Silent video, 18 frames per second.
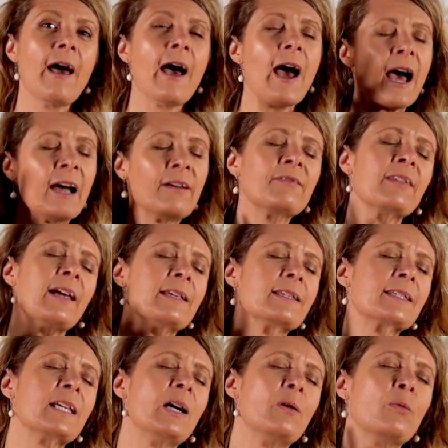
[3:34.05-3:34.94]
Have
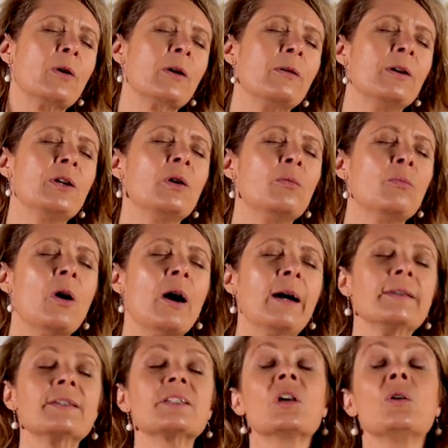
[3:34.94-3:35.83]
that somewhere in your
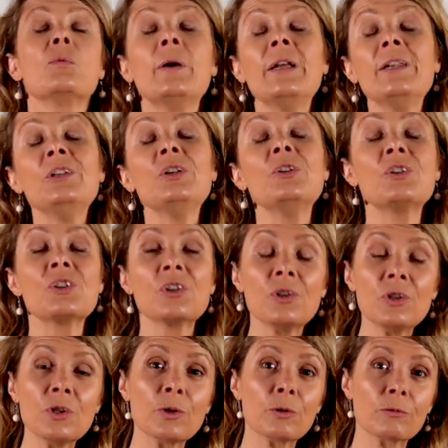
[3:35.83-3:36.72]
mind so when you do
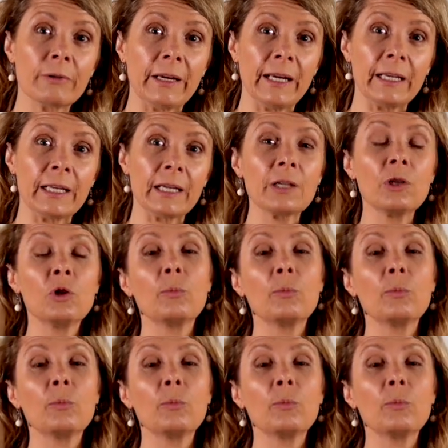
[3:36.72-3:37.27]
your reading,